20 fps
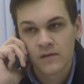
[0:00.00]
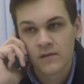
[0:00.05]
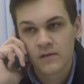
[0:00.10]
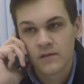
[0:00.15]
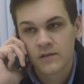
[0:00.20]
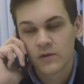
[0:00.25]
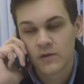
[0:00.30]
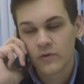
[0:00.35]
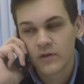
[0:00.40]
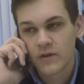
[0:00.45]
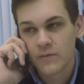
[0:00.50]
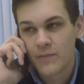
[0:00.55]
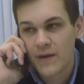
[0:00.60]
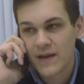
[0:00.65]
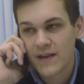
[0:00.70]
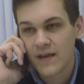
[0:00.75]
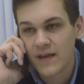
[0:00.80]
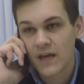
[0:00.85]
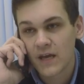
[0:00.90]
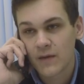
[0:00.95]
So with the
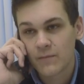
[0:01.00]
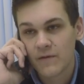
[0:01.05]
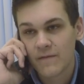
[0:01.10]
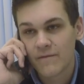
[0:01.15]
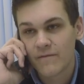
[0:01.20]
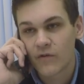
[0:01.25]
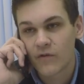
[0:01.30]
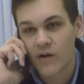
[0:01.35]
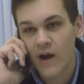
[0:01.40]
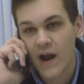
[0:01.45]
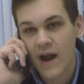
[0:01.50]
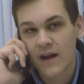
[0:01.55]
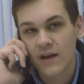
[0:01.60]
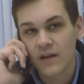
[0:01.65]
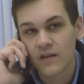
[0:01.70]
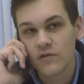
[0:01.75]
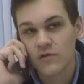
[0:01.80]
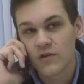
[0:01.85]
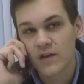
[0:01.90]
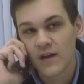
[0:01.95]
Bennett Hickman variety,
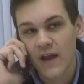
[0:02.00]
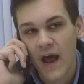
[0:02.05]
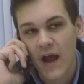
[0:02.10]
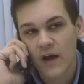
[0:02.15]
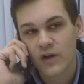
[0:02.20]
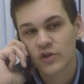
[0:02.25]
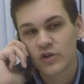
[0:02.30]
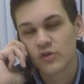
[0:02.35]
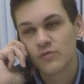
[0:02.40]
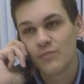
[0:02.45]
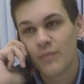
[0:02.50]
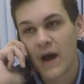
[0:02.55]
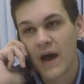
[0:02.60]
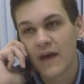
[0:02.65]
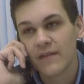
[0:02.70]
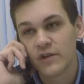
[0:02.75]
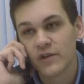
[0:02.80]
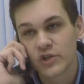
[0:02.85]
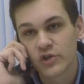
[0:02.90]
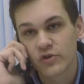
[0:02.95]
you can actually buy
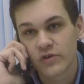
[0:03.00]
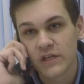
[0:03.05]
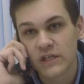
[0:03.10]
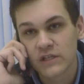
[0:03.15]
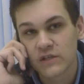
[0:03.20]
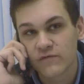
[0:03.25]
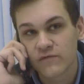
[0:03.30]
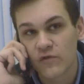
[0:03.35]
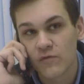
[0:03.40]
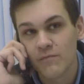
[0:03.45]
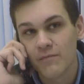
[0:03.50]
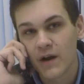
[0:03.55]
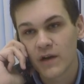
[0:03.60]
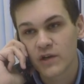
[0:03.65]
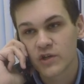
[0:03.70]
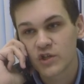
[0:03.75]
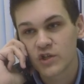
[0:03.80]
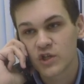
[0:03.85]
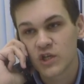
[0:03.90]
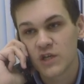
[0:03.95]
the trees for
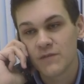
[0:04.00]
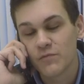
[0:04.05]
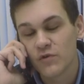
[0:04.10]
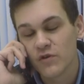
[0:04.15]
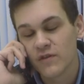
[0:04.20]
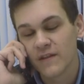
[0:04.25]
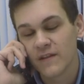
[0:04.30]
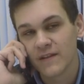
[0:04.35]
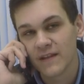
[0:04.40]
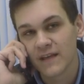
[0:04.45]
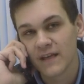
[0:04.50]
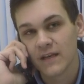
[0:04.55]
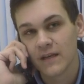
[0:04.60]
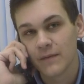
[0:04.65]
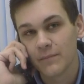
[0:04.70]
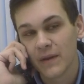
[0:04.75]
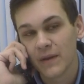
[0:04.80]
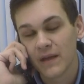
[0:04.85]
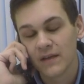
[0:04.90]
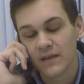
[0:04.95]
much cheaper than the
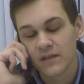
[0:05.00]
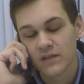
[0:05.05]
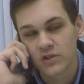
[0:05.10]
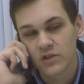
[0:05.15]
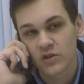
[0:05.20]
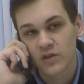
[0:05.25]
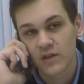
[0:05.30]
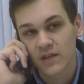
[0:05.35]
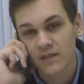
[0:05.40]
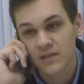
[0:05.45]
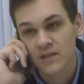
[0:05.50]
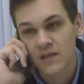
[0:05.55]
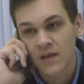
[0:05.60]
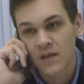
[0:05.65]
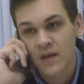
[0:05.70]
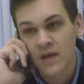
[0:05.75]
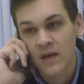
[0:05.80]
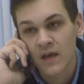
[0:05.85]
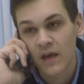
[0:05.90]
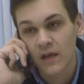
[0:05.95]
Independence trees,
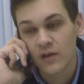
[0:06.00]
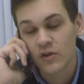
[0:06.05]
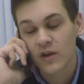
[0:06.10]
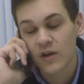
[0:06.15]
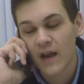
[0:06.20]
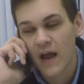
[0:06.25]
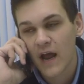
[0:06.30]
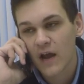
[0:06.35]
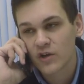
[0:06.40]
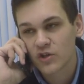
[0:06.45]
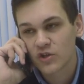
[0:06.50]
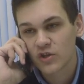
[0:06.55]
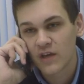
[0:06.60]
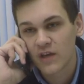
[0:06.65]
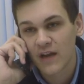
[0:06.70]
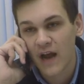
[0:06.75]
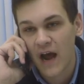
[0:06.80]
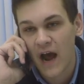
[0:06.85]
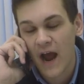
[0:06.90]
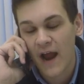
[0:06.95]
and you can actually
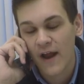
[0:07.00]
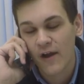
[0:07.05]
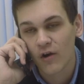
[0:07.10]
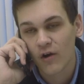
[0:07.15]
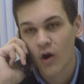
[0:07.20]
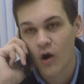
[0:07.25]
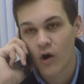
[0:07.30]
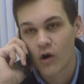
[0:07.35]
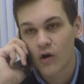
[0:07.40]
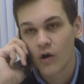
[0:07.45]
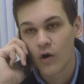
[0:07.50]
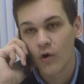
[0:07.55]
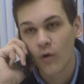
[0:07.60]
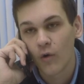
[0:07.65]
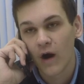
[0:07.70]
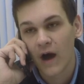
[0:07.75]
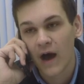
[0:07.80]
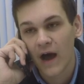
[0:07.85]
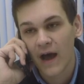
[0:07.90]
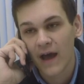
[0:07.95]
get a higher
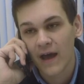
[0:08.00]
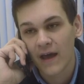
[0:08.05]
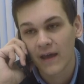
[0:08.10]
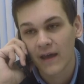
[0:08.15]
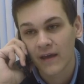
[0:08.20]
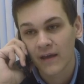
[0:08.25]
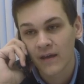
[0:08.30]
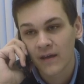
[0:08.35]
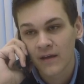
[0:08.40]
ROI